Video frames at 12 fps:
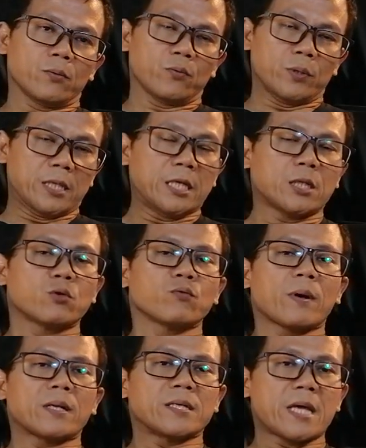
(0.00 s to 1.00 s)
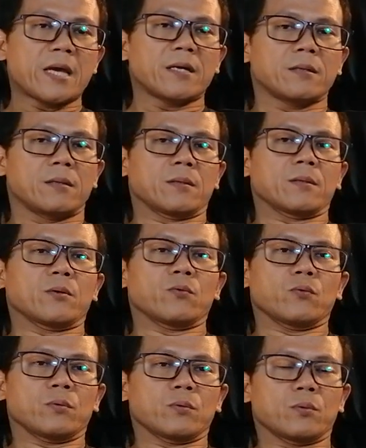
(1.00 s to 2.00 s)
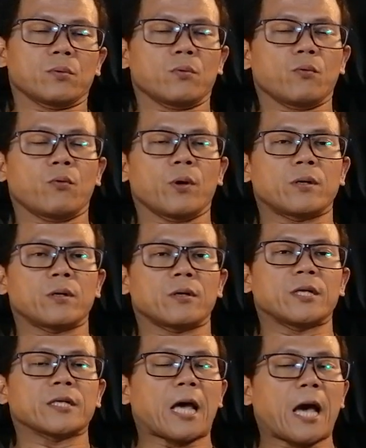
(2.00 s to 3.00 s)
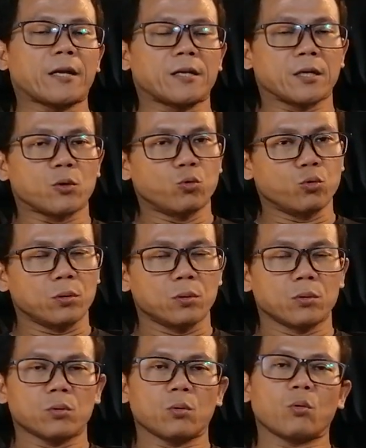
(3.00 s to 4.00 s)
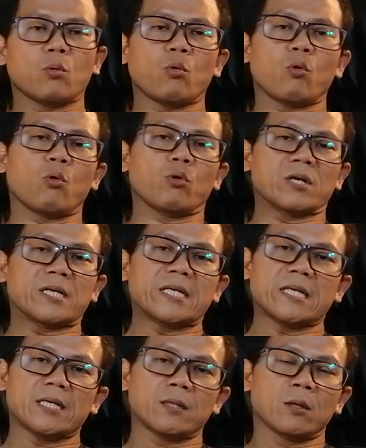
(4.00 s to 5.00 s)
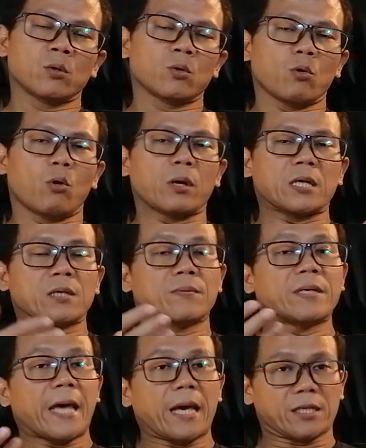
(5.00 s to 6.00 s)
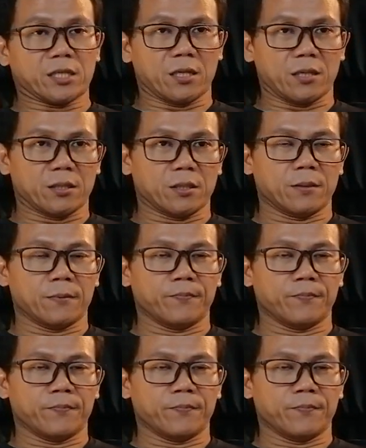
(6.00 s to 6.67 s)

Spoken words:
We need to validate whether that idea good or great or even excellence.